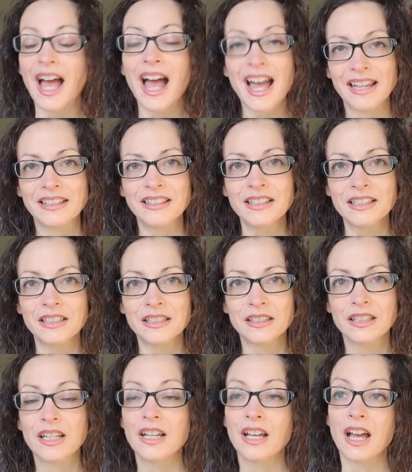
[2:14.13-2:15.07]
And
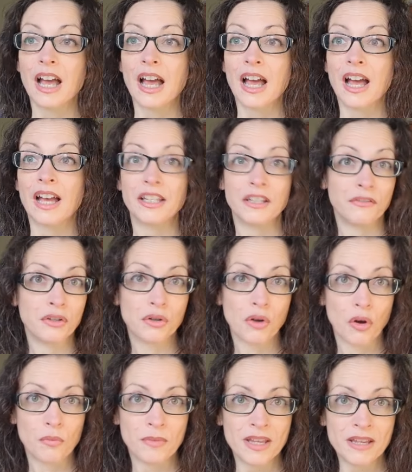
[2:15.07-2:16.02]
uh, if you
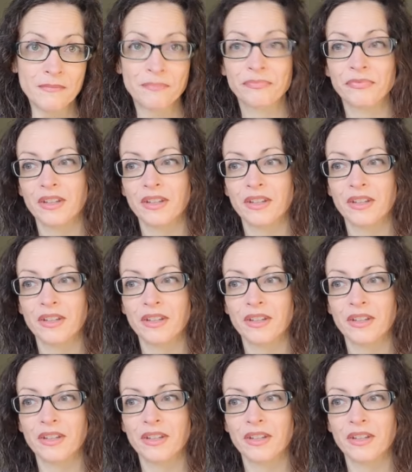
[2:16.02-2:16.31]
know me,